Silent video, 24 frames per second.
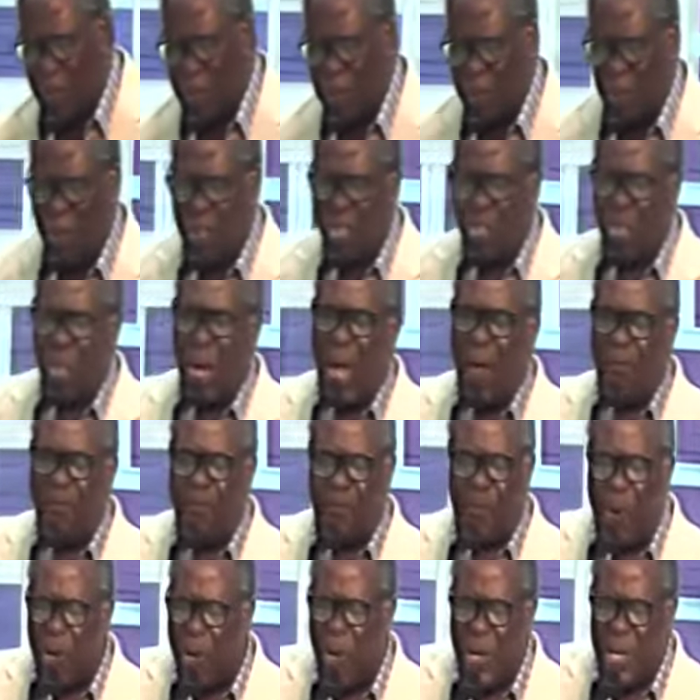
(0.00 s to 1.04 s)
but you are
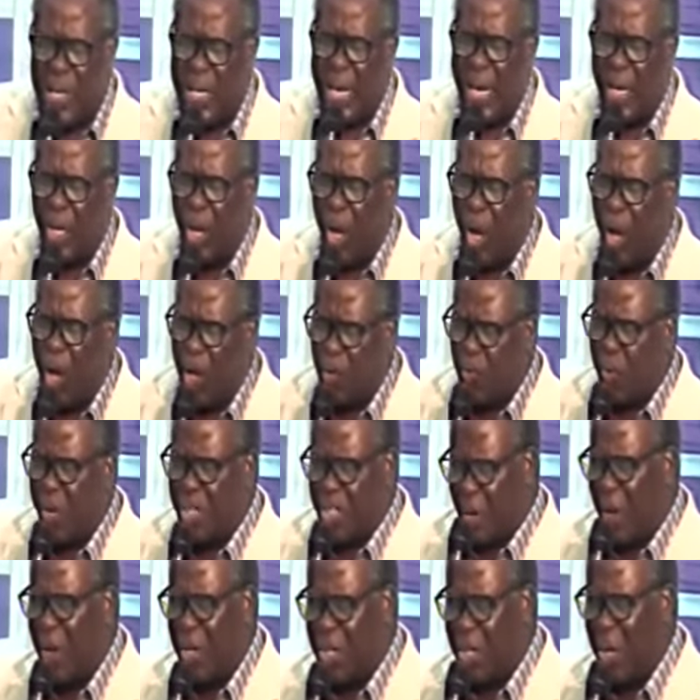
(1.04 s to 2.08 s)
following the Lord with
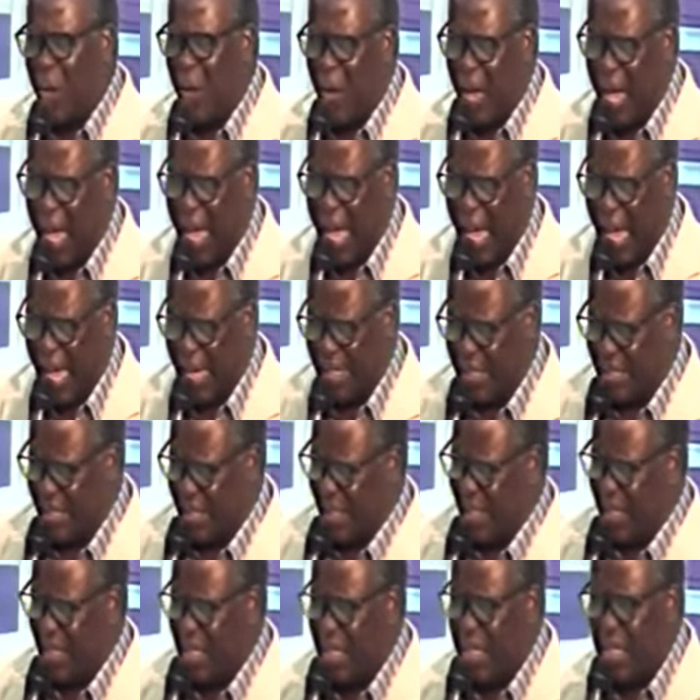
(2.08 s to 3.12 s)
all your
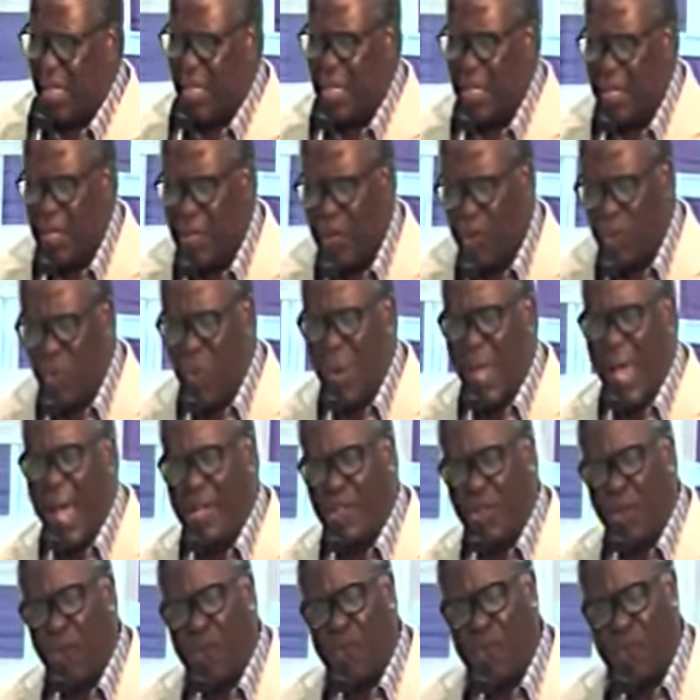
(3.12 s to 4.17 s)
heart. We are
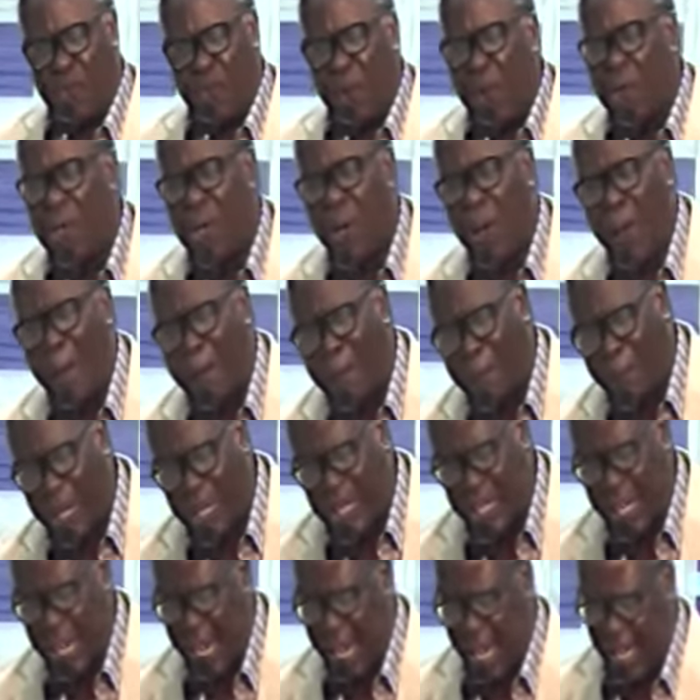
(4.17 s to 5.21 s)
to follow
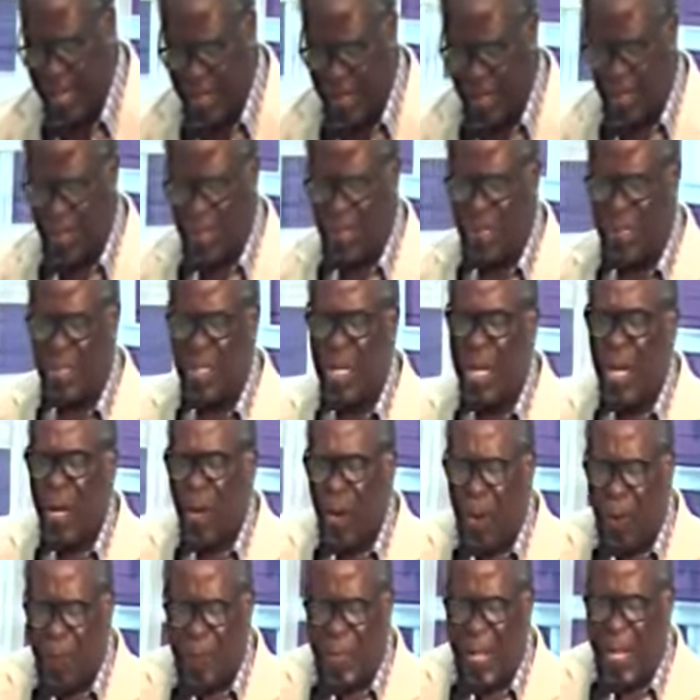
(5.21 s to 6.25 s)
obedience
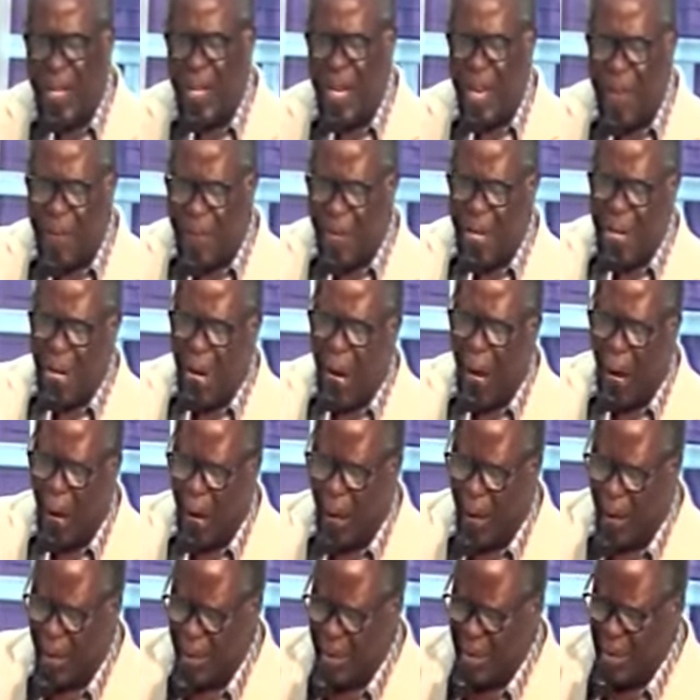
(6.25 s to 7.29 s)
of the living
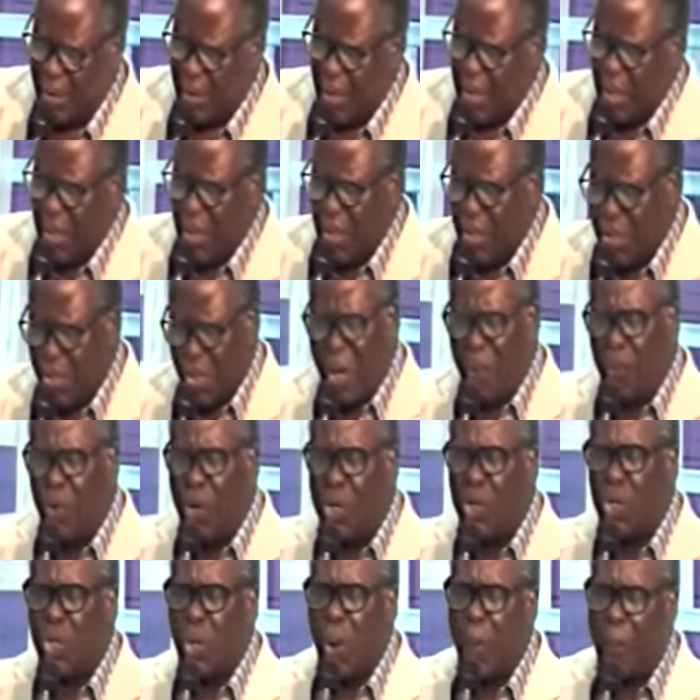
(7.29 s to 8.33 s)
God. So I
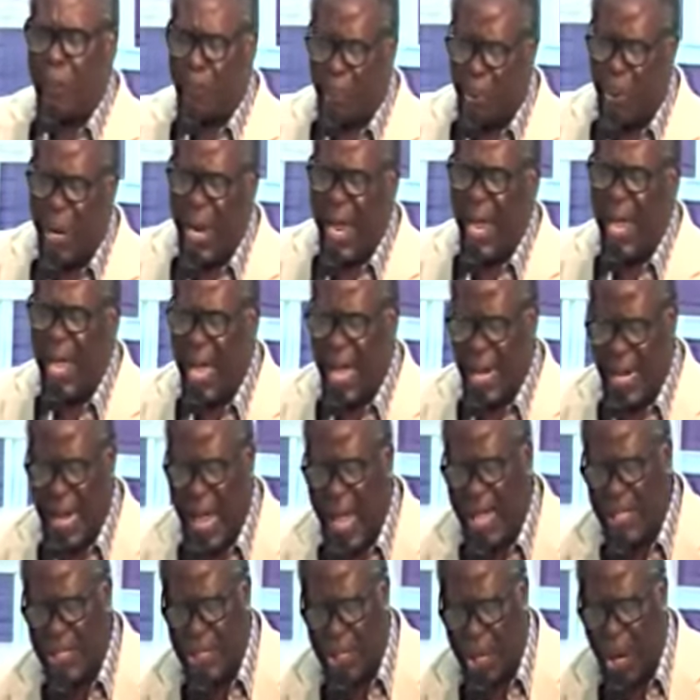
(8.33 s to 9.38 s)
want you to pray and
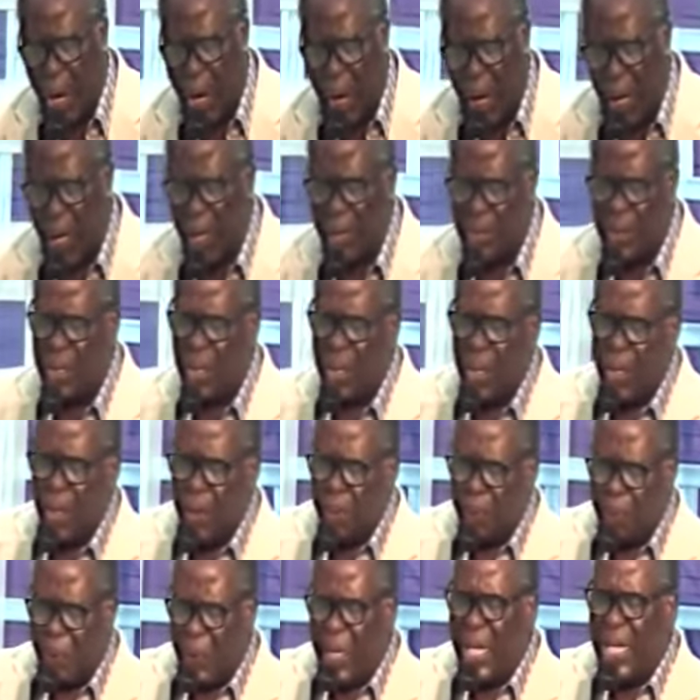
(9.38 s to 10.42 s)
ask God,
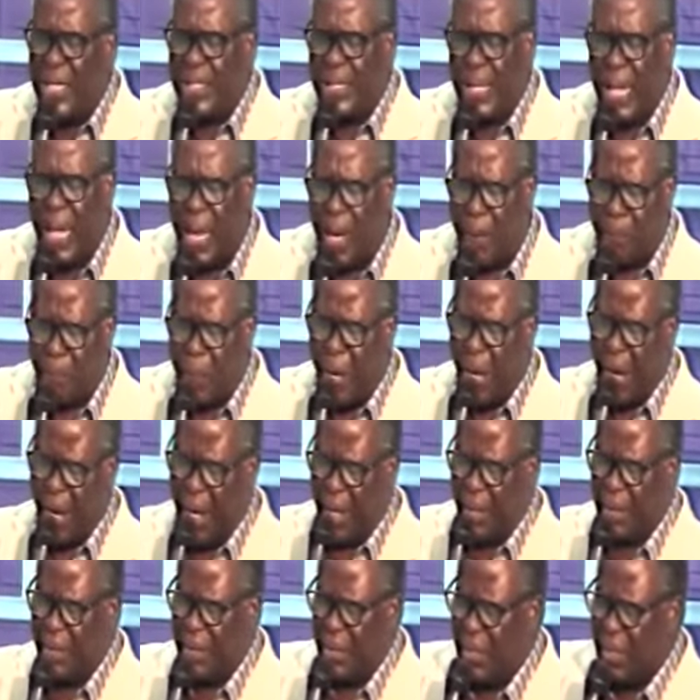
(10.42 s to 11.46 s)
please help
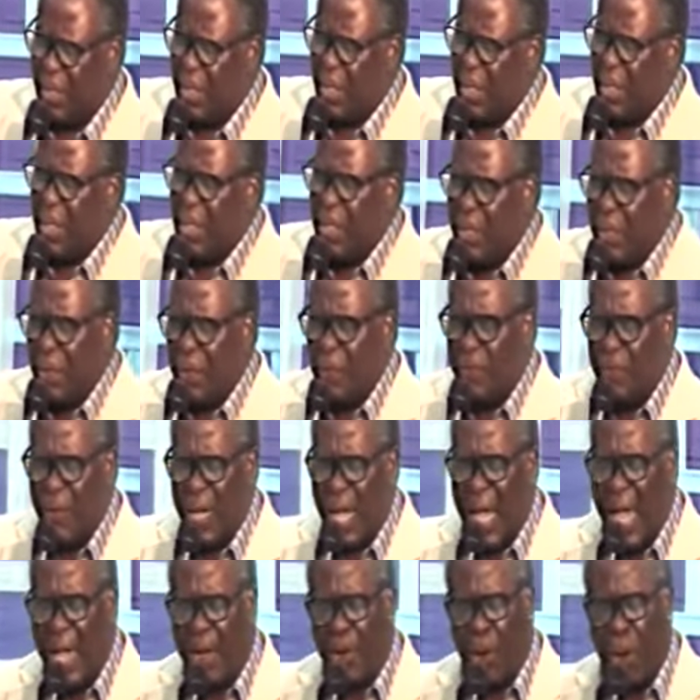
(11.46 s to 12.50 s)
me
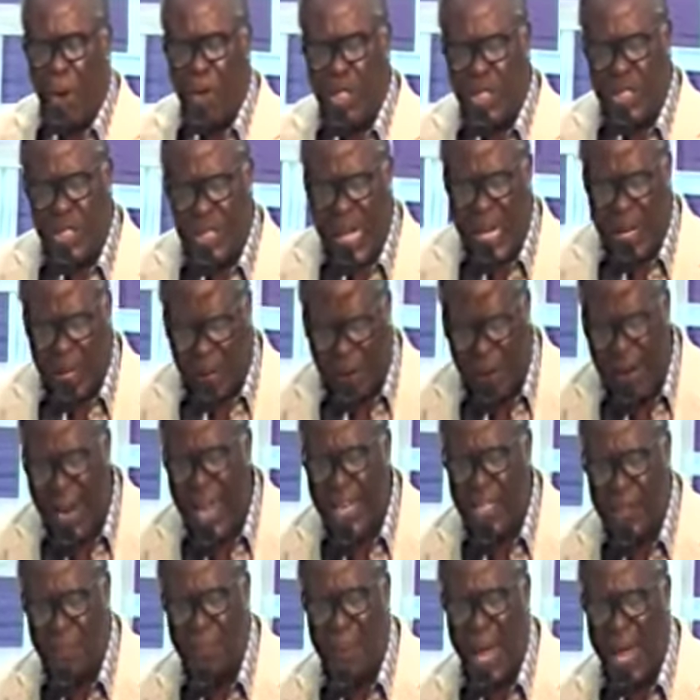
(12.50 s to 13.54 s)
I
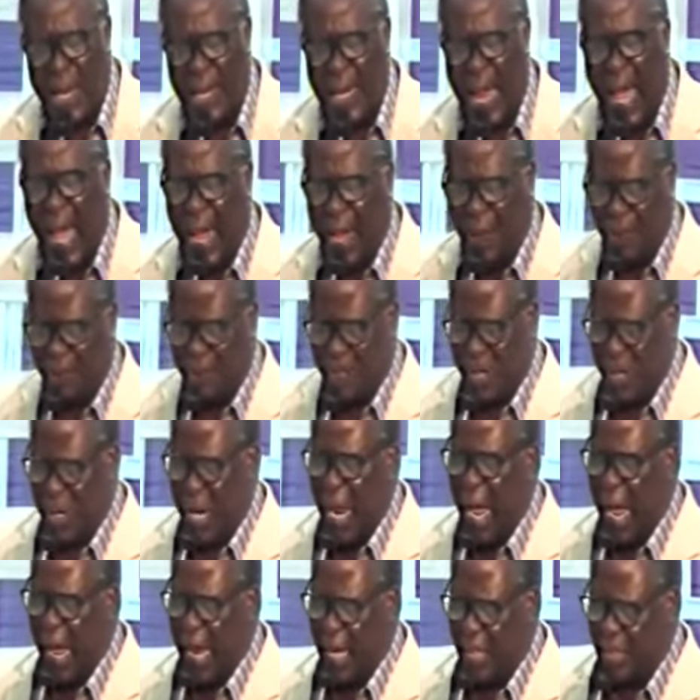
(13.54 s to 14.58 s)
consecrate my life
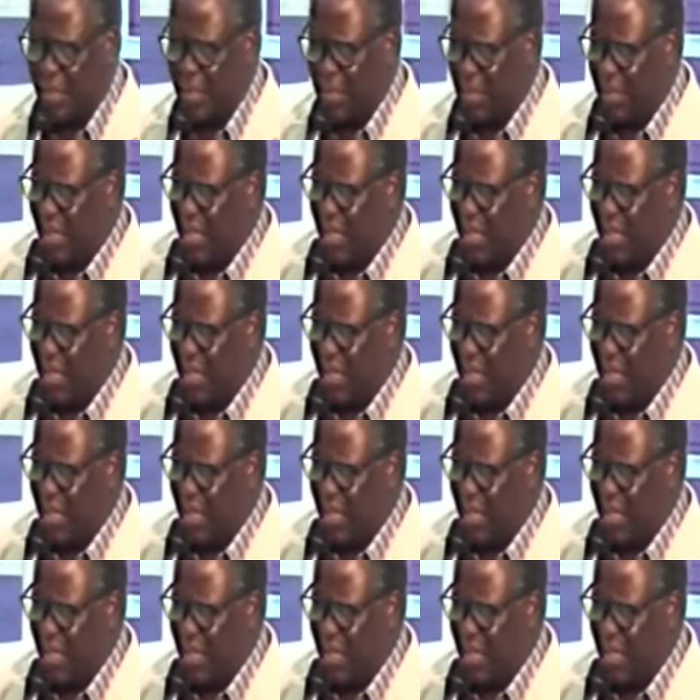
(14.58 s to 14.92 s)
tonight.